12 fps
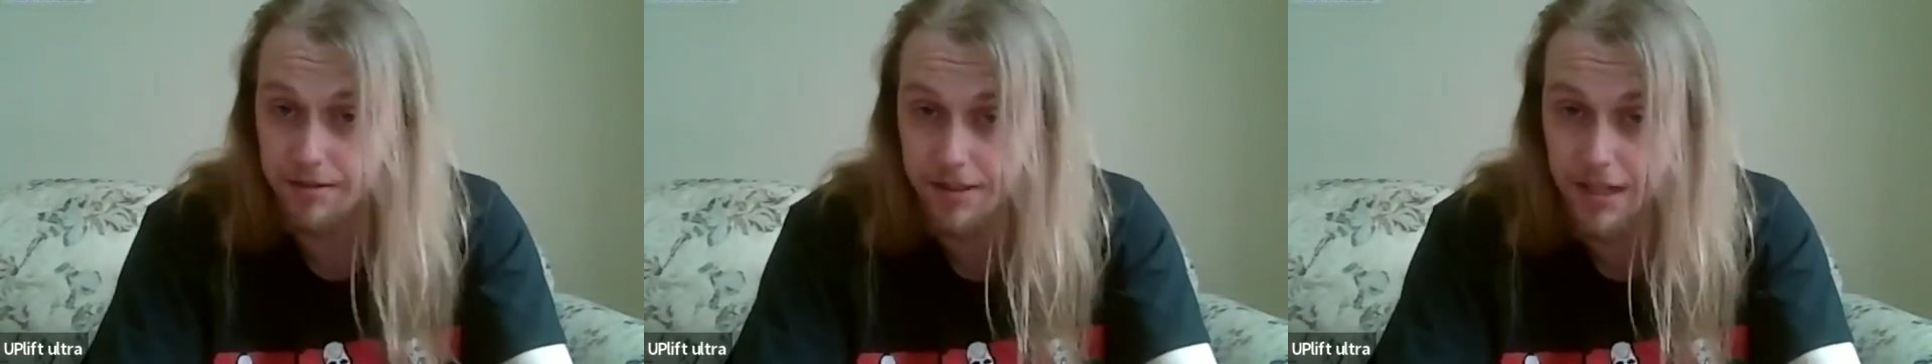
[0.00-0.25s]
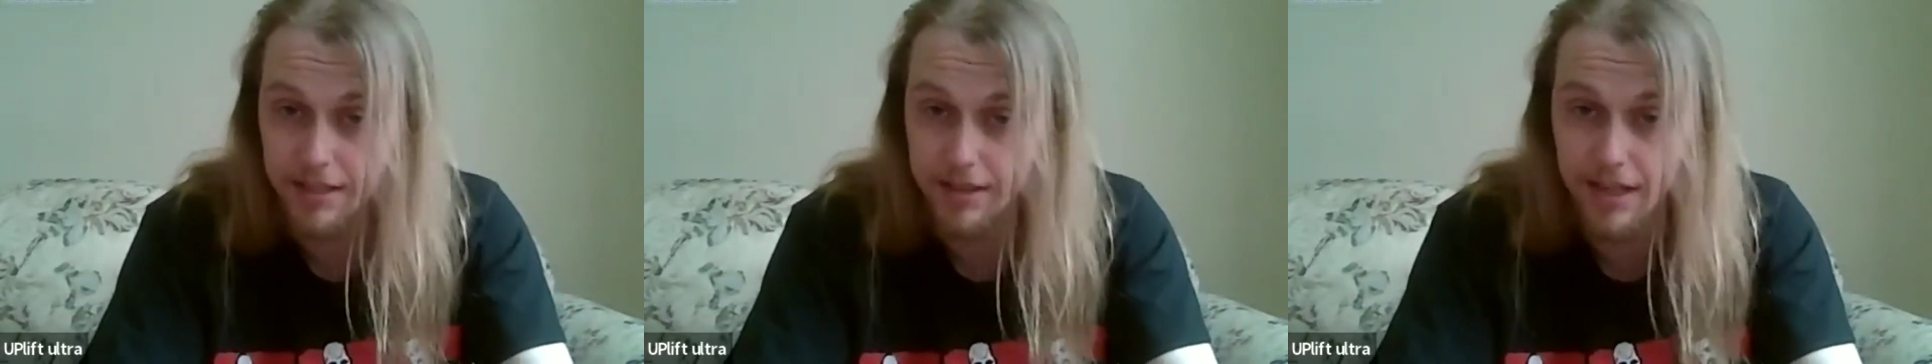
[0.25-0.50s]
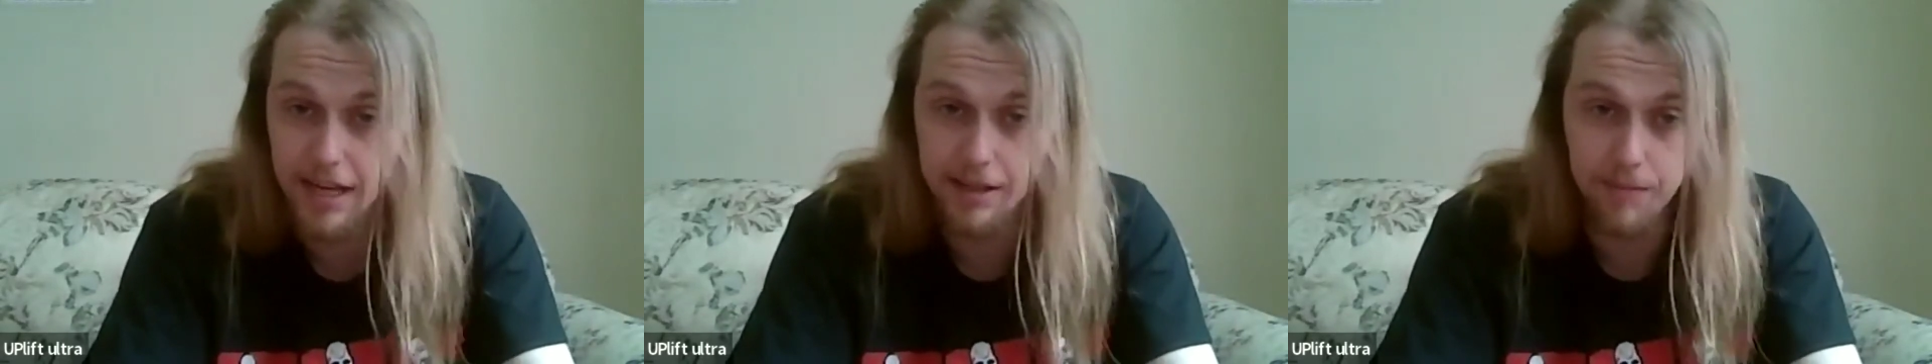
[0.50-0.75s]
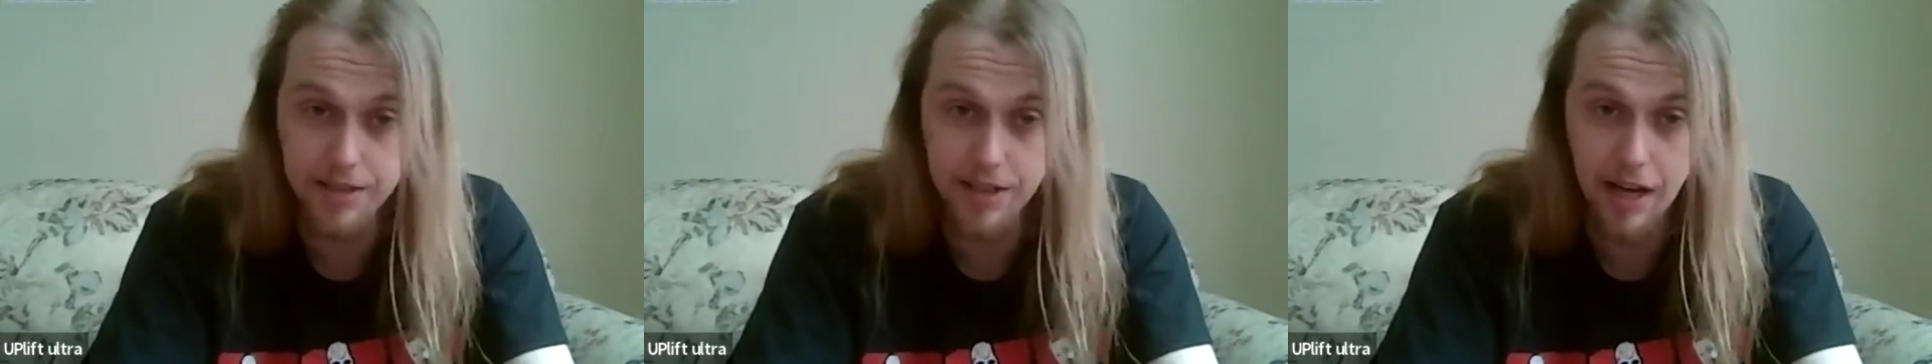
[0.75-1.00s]
didn't take
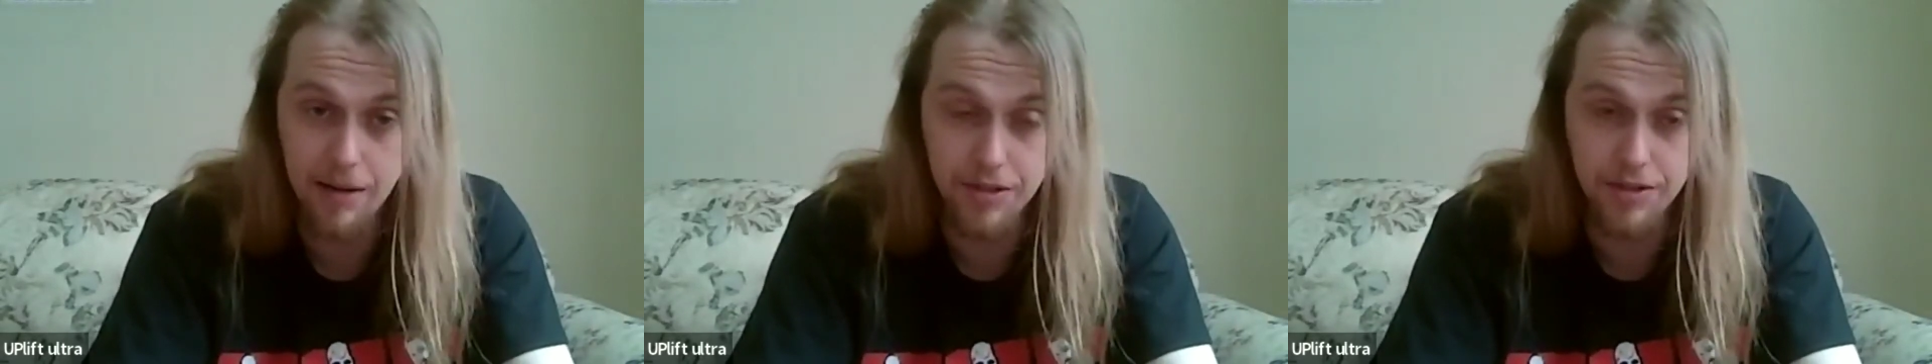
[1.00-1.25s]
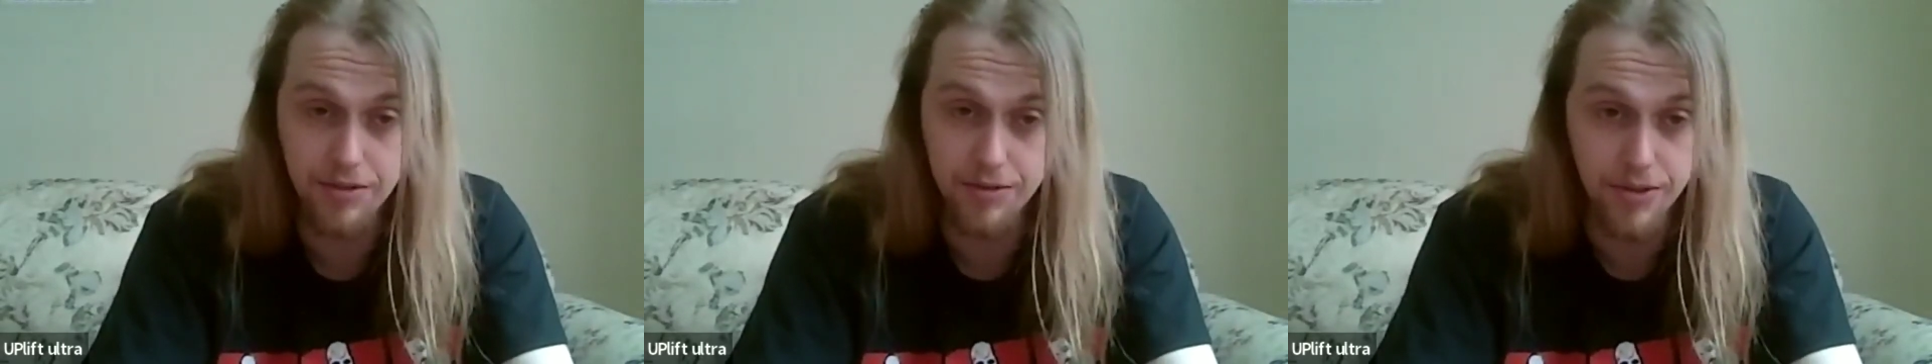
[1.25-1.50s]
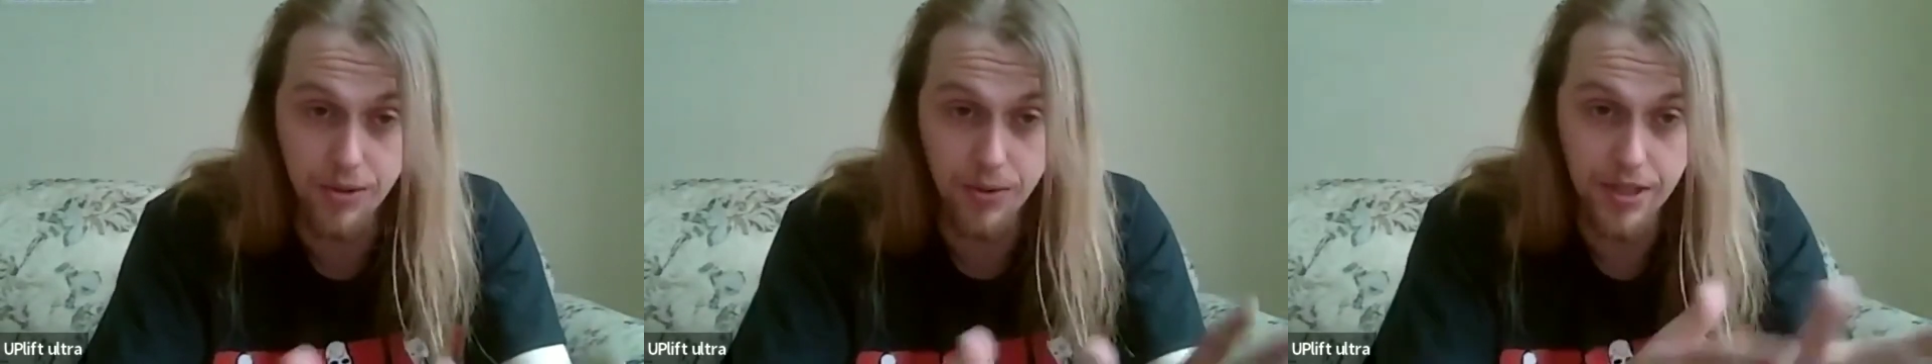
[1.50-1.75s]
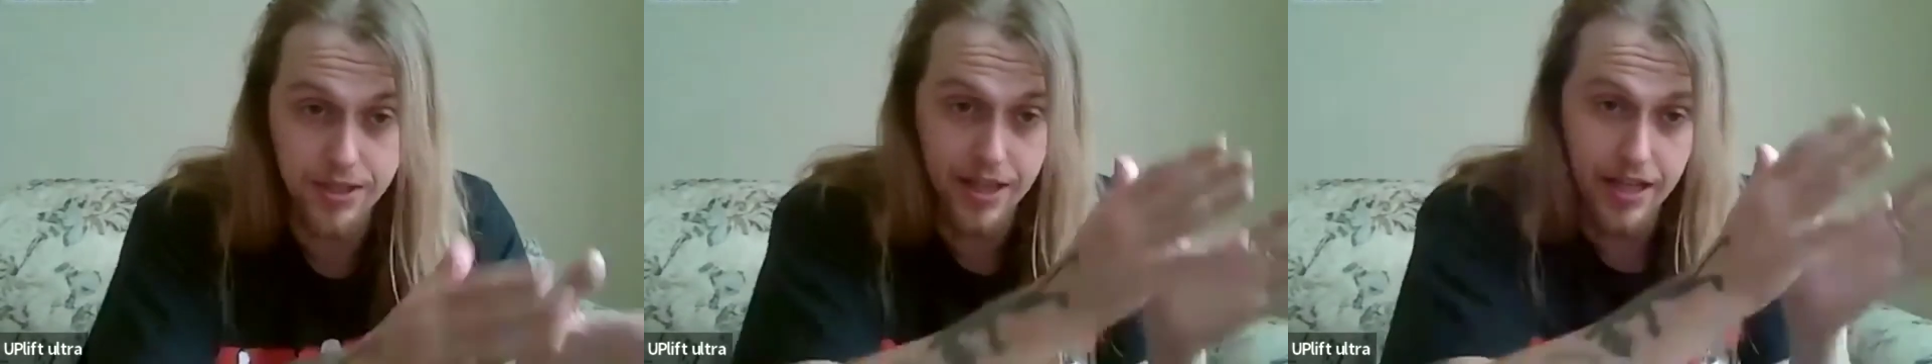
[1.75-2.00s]
my time to do
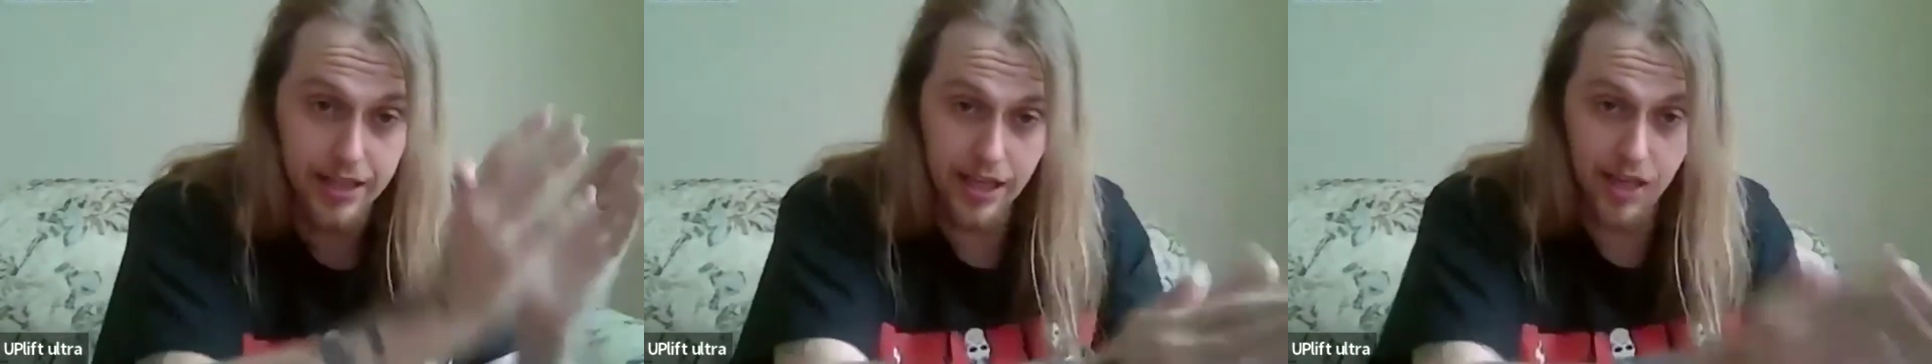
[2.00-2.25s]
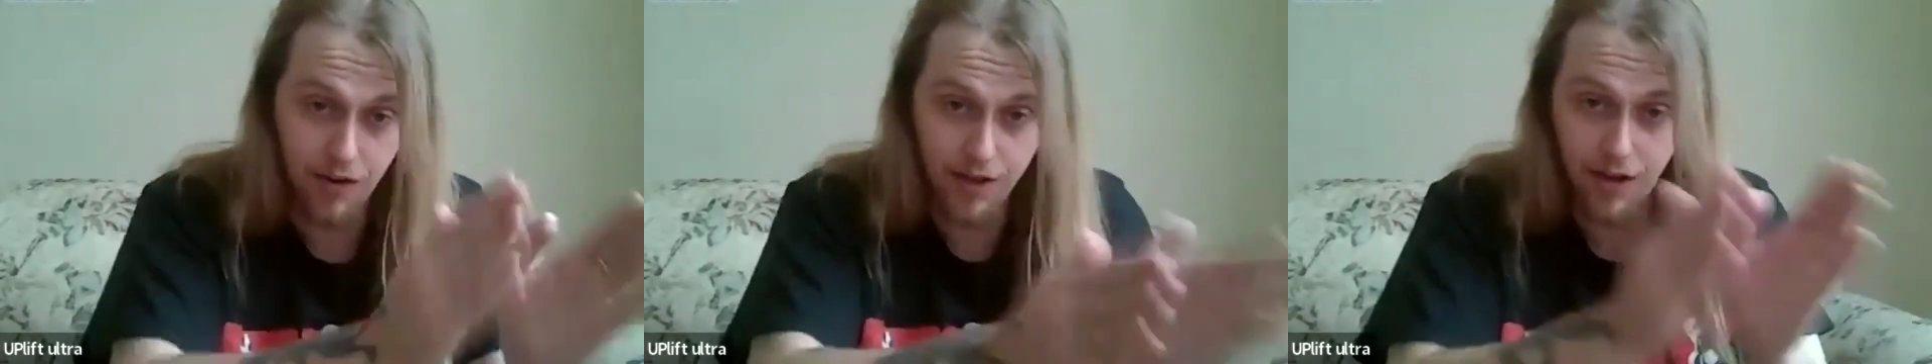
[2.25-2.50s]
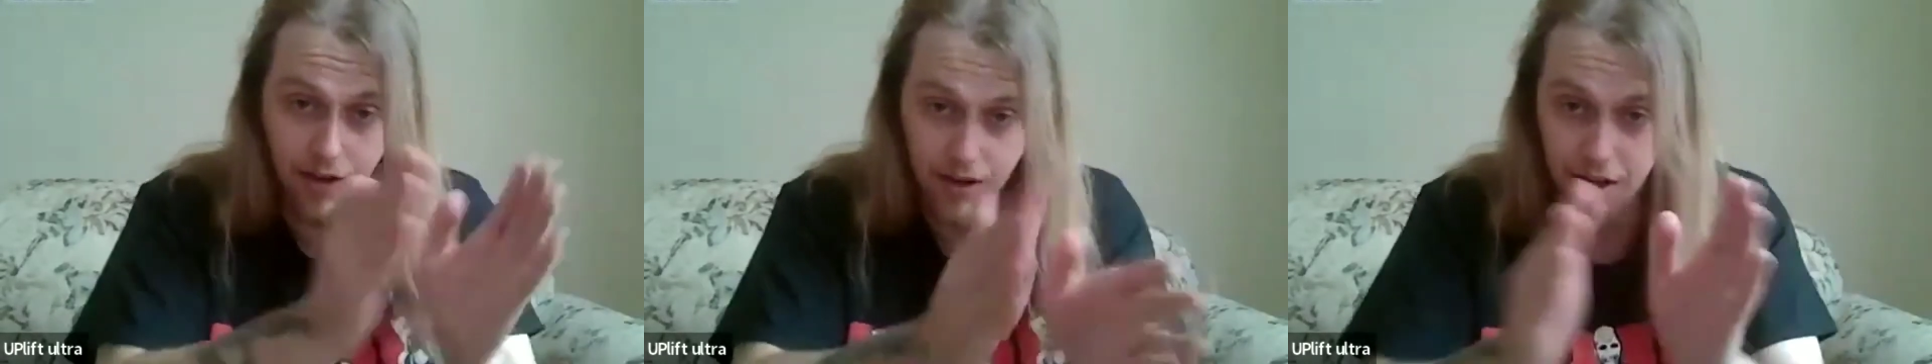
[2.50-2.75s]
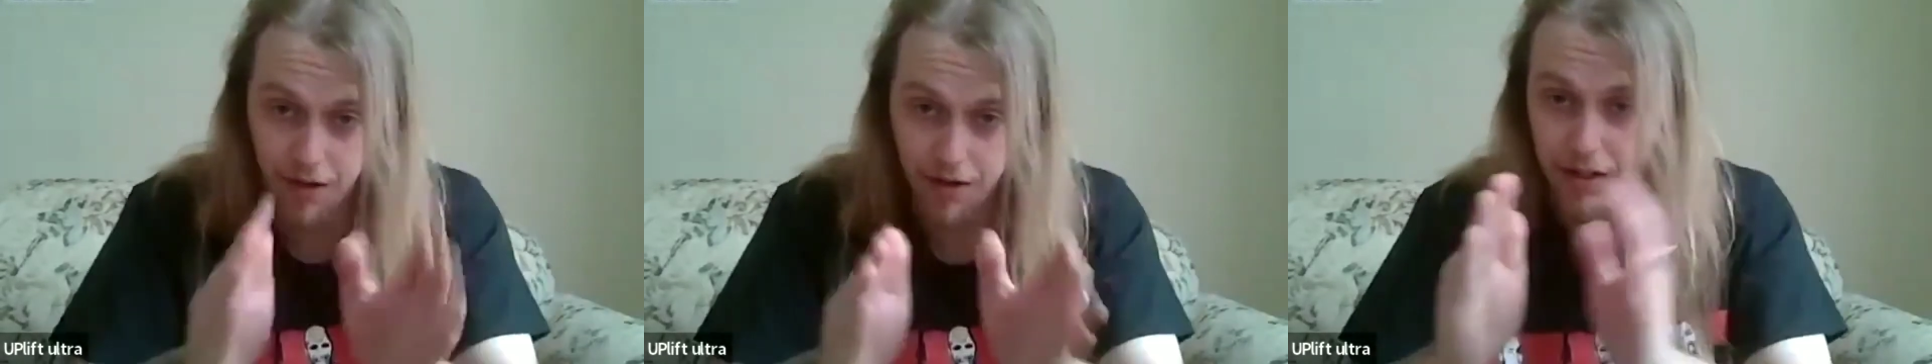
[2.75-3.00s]
this thing
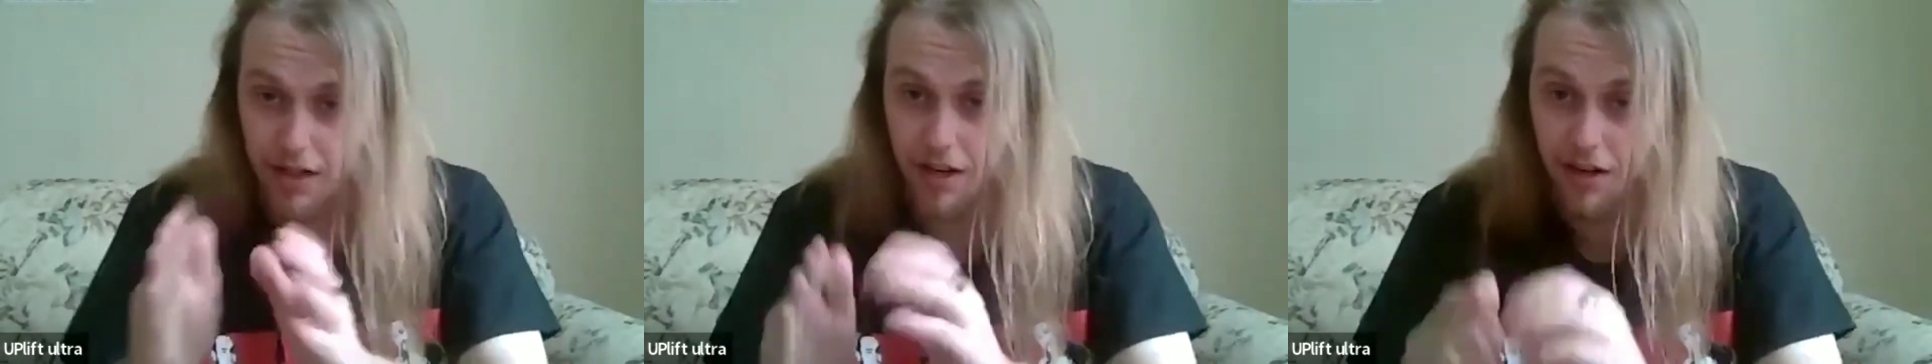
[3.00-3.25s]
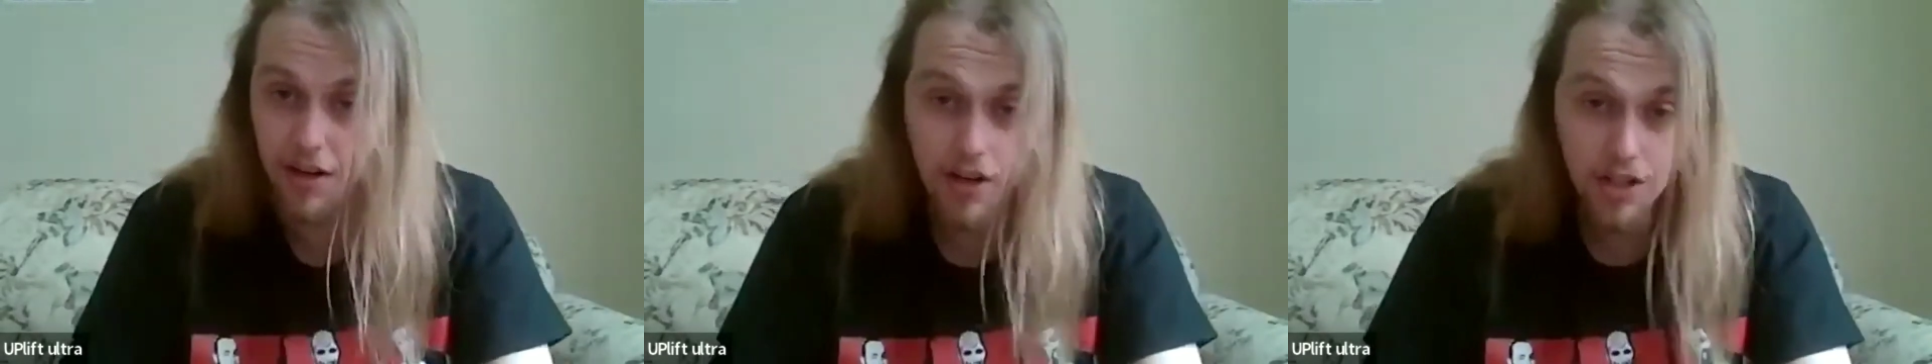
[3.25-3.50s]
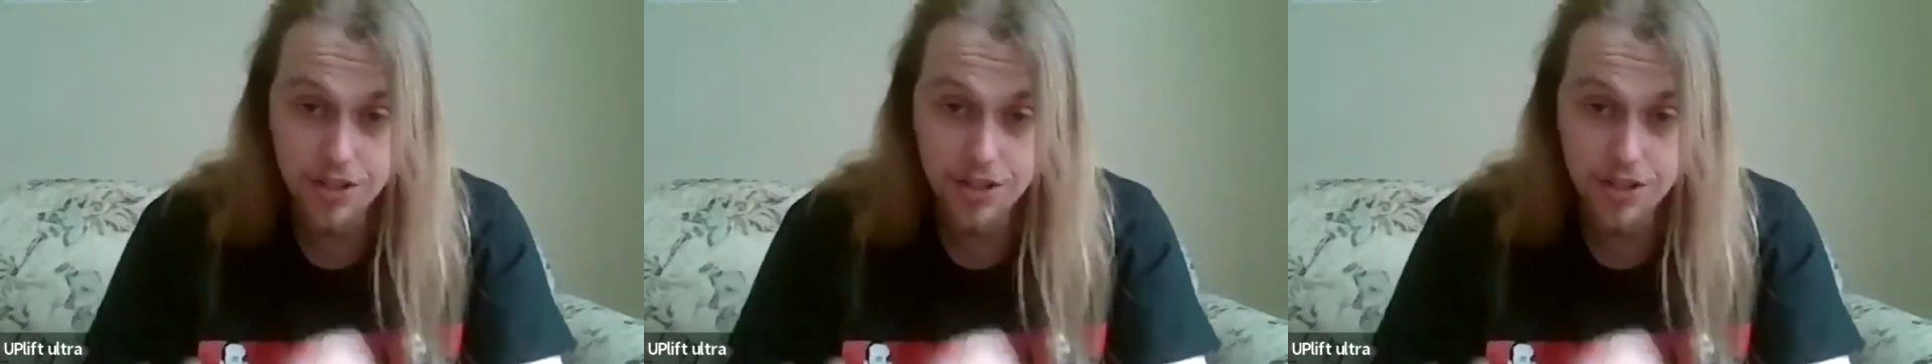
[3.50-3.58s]
here.